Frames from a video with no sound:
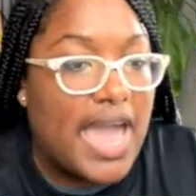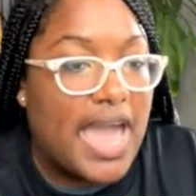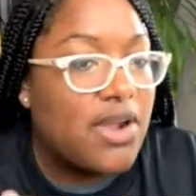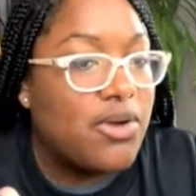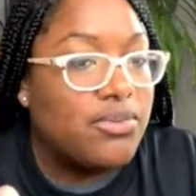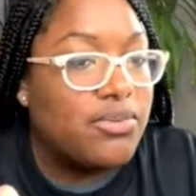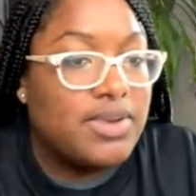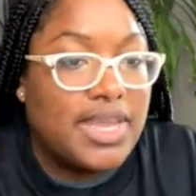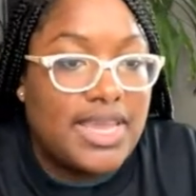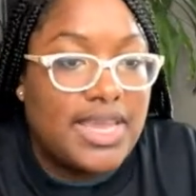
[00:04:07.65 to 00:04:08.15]
I
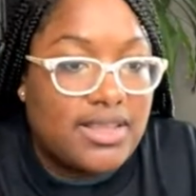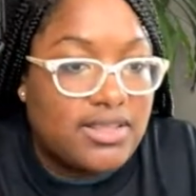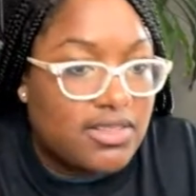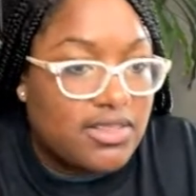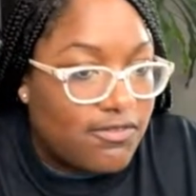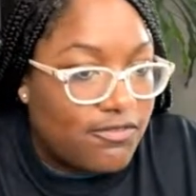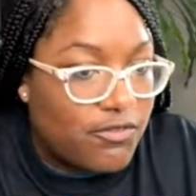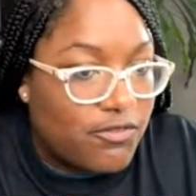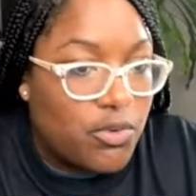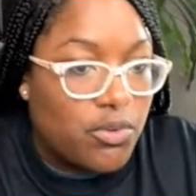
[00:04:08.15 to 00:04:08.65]
don't need
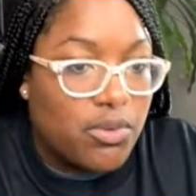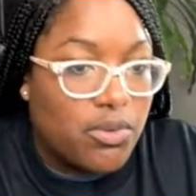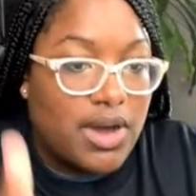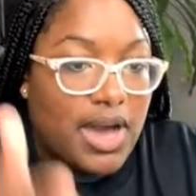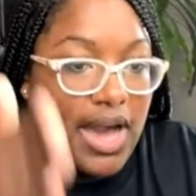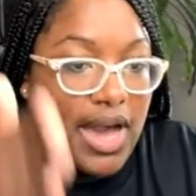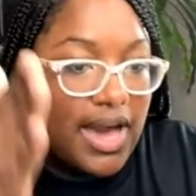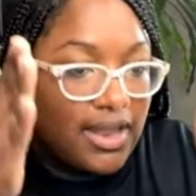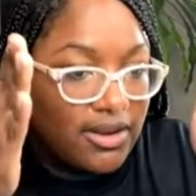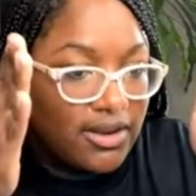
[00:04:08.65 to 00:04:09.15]
the full
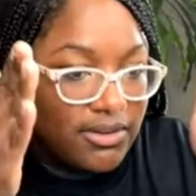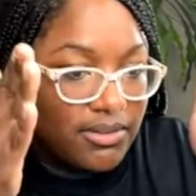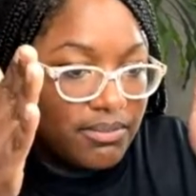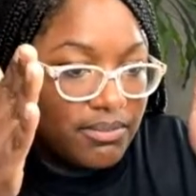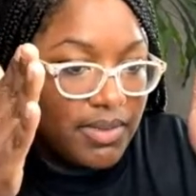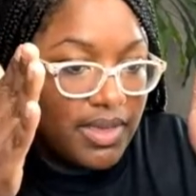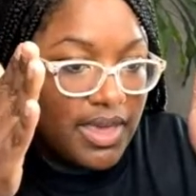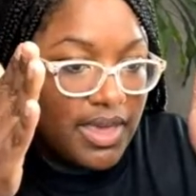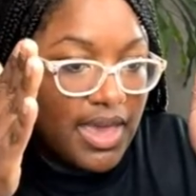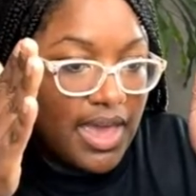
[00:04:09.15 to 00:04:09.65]
column.
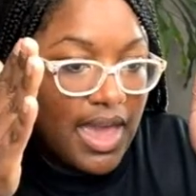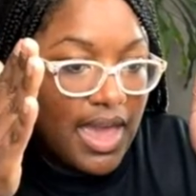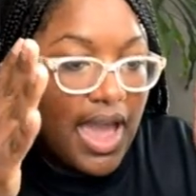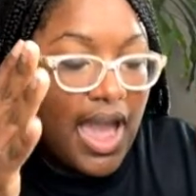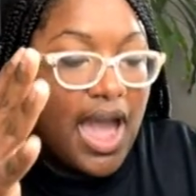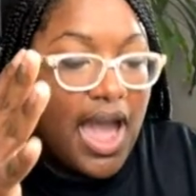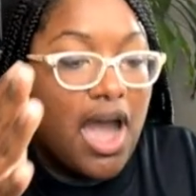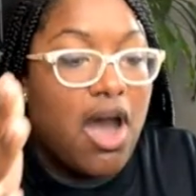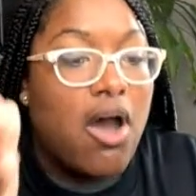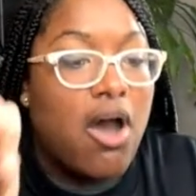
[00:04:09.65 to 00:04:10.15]

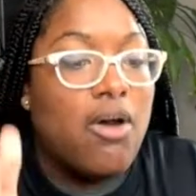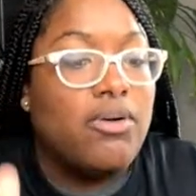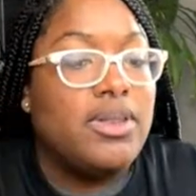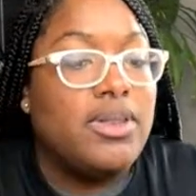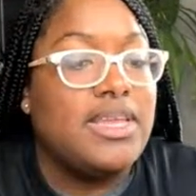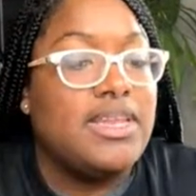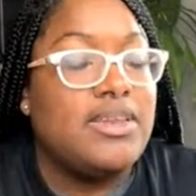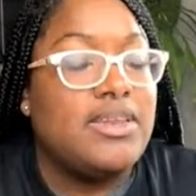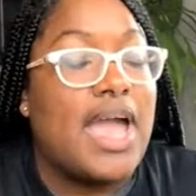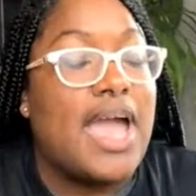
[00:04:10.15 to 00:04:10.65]

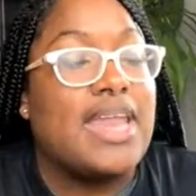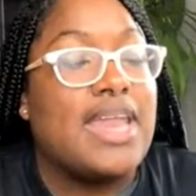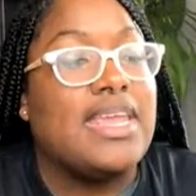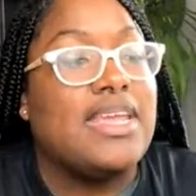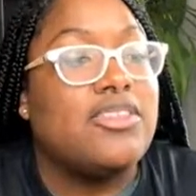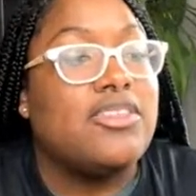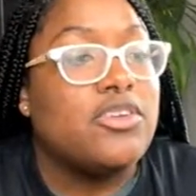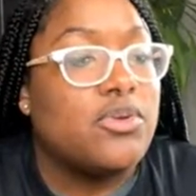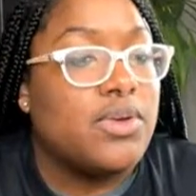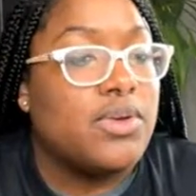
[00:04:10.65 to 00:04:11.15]
I
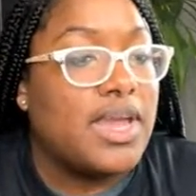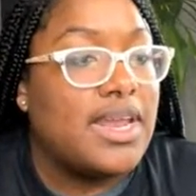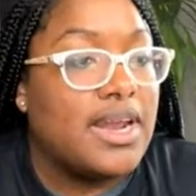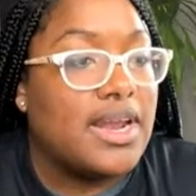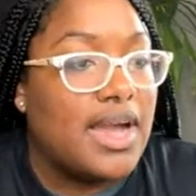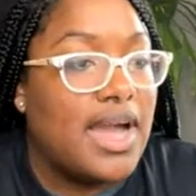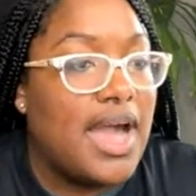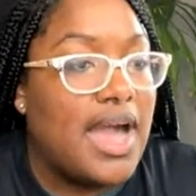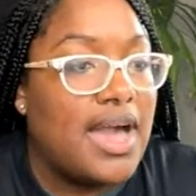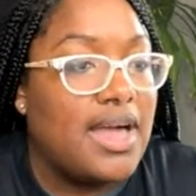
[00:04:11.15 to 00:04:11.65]
need to create a
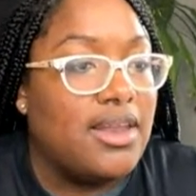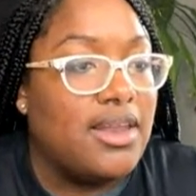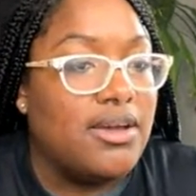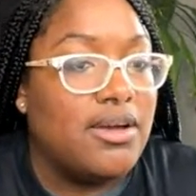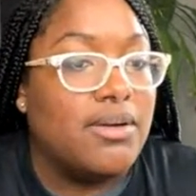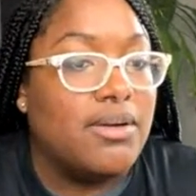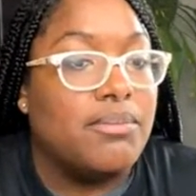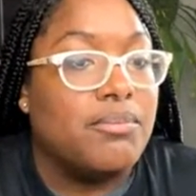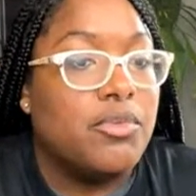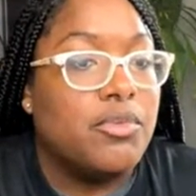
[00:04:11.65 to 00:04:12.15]

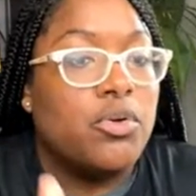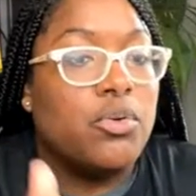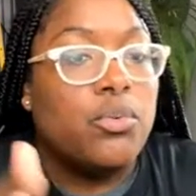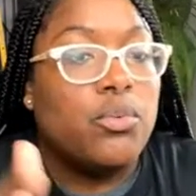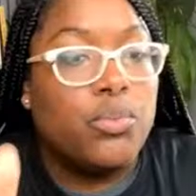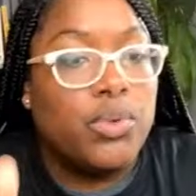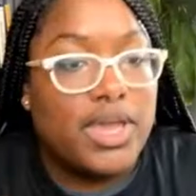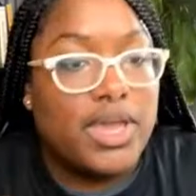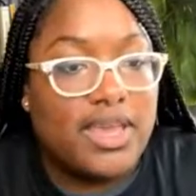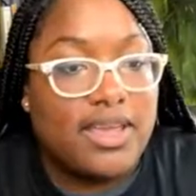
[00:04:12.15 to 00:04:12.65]
column
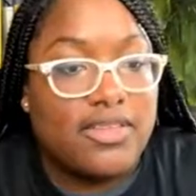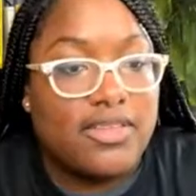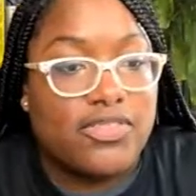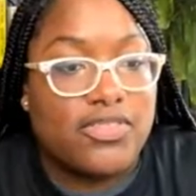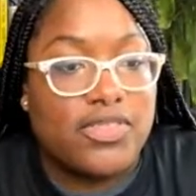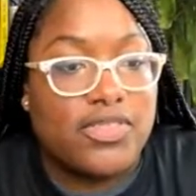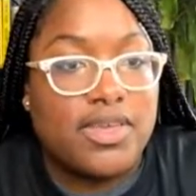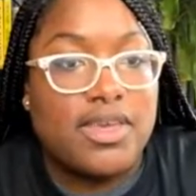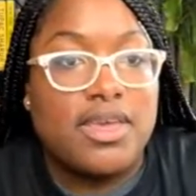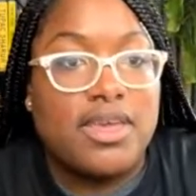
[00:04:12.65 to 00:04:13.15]
with
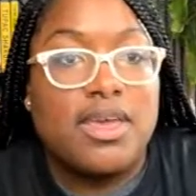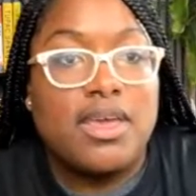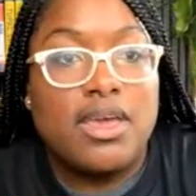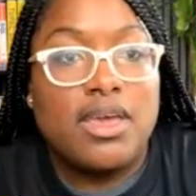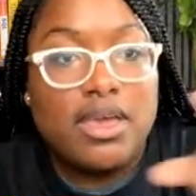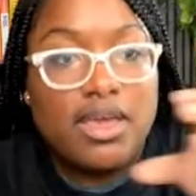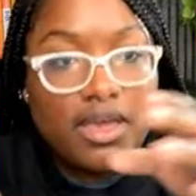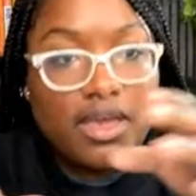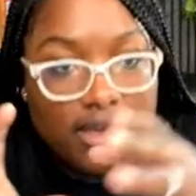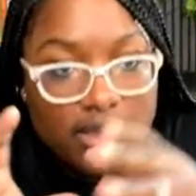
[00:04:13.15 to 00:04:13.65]

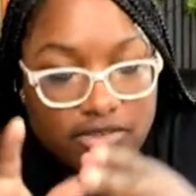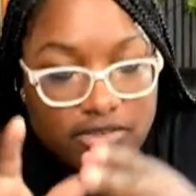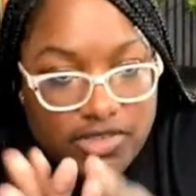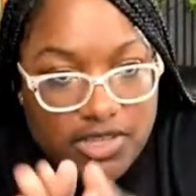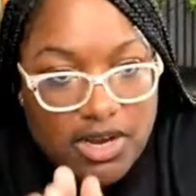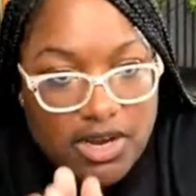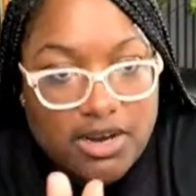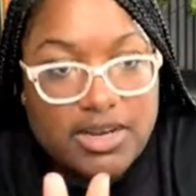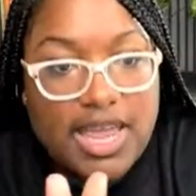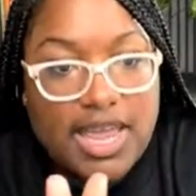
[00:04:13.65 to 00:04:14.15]

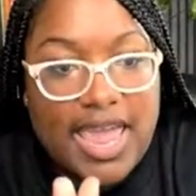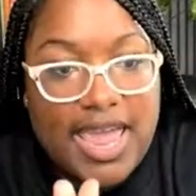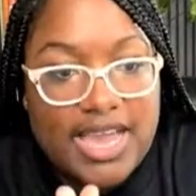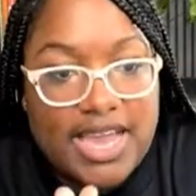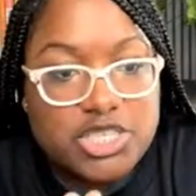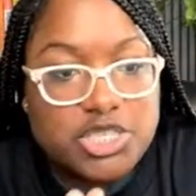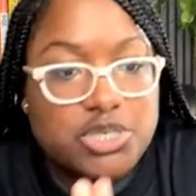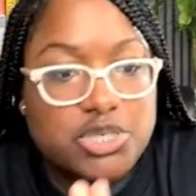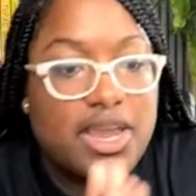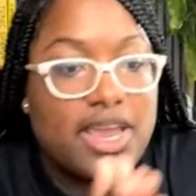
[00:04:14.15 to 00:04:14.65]
certain
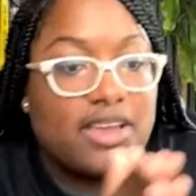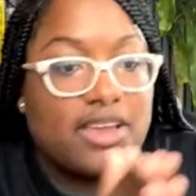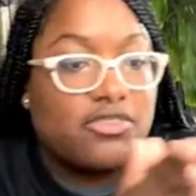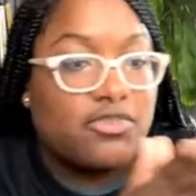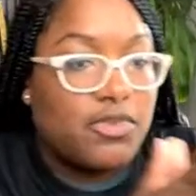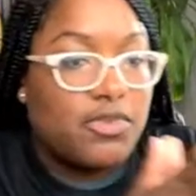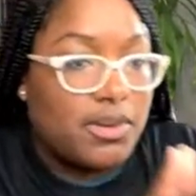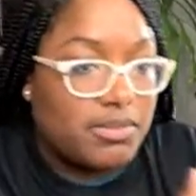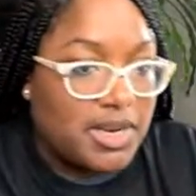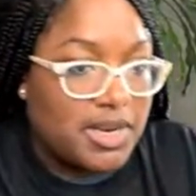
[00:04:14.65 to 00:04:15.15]
extracts
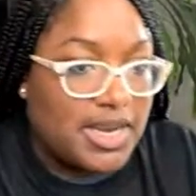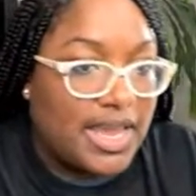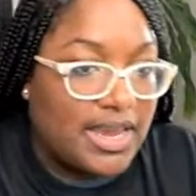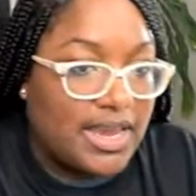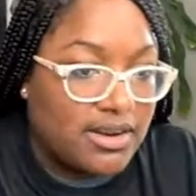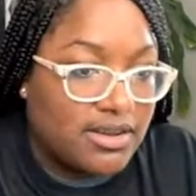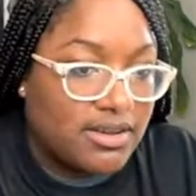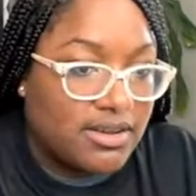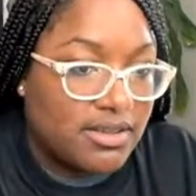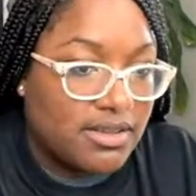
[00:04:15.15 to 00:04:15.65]
from the
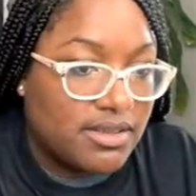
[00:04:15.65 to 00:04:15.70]
data.